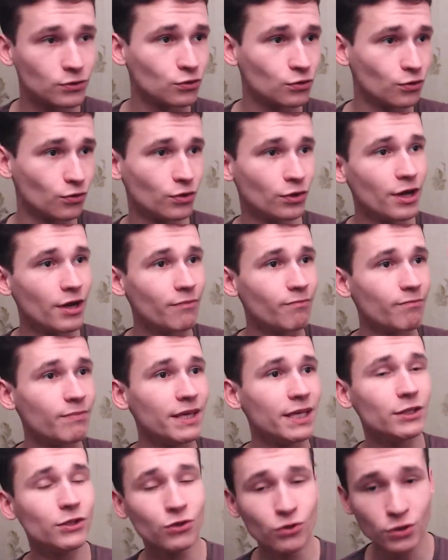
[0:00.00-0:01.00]
to be
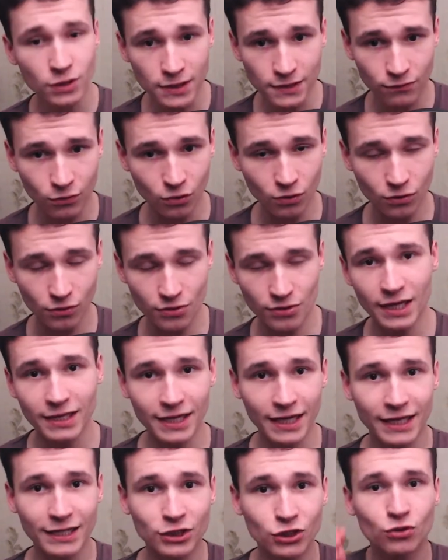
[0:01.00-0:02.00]
useful then
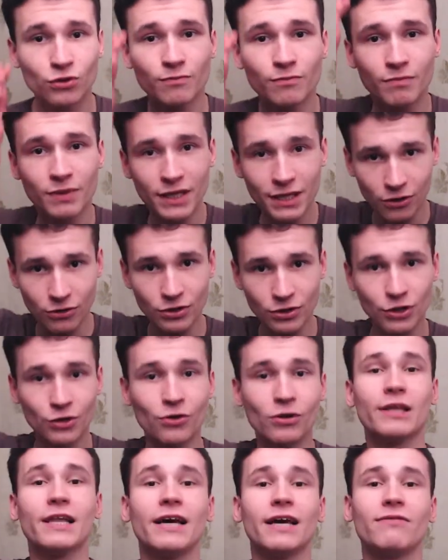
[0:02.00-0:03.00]
I should be on
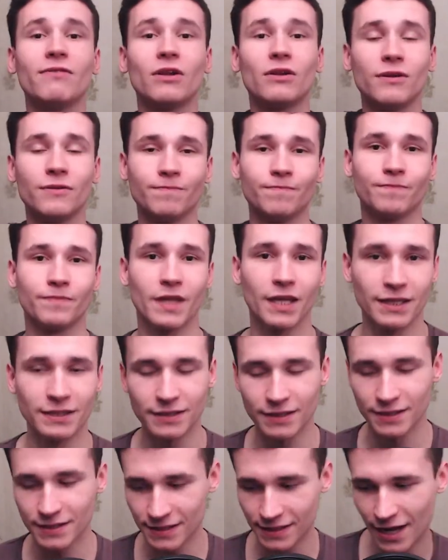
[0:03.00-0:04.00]
her level it
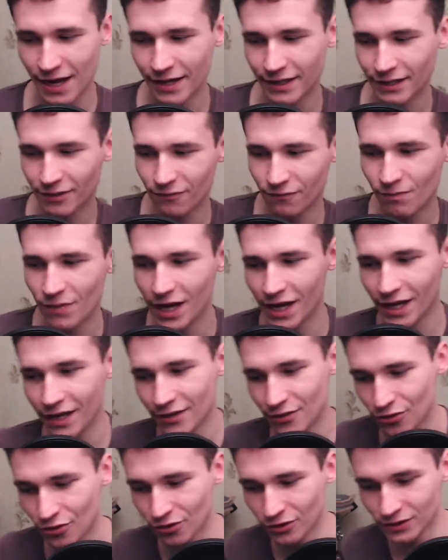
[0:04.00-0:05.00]
is kind of my
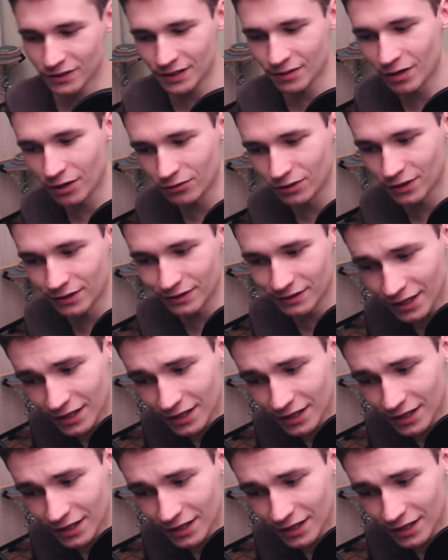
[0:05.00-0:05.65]
thoughts about it.